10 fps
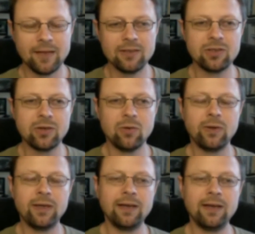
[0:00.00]
And so
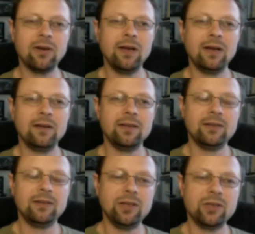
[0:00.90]
whenever the
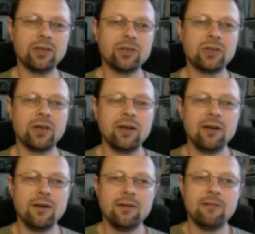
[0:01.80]
teachers
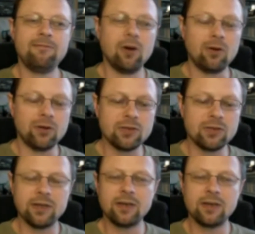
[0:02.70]
focus
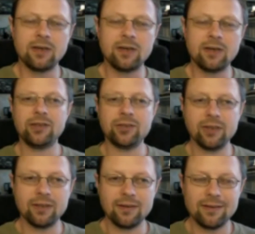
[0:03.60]
their
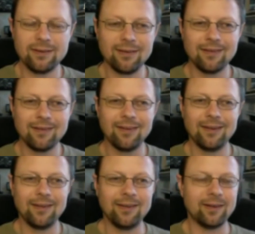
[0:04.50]
attention
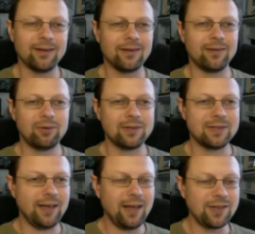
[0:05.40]
in their
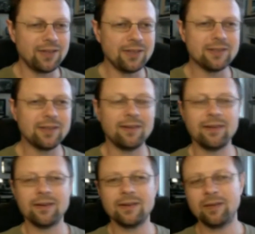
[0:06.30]

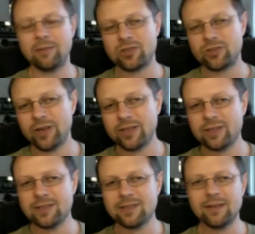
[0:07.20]
presentations, in their
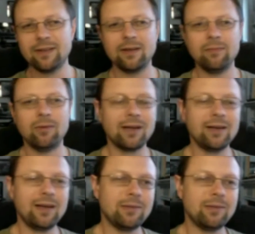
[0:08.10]
demonstrations, in their
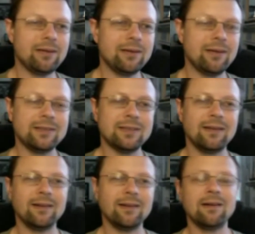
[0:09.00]
marketing
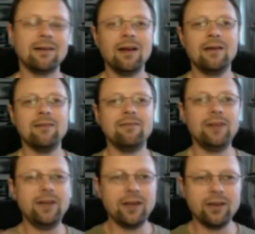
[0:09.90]
materials, in their
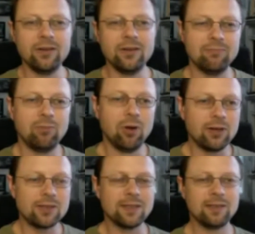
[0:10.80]

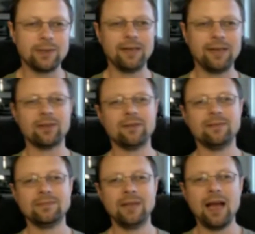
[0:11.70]
videos, books, and
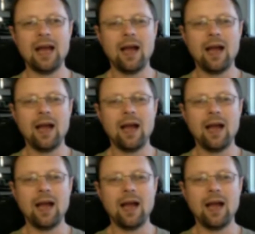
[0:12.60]
whatever,